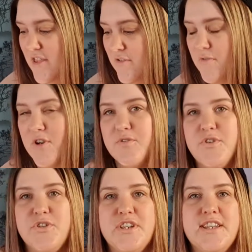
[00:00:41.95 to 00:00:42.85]
The first
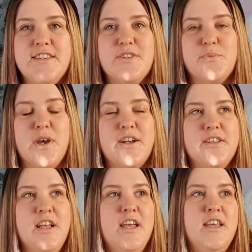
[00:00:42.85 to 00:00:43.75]
few days as
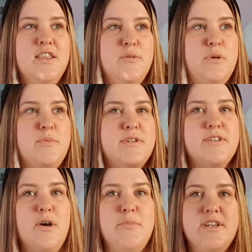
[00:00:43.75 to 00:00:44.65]
well, the baby's
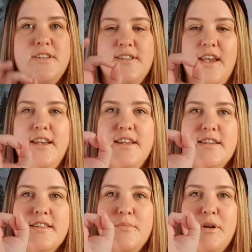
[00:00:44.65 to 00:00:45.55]
tummy is tiny,
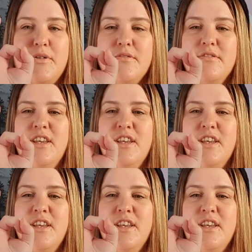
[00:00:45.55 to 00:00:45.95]
it's about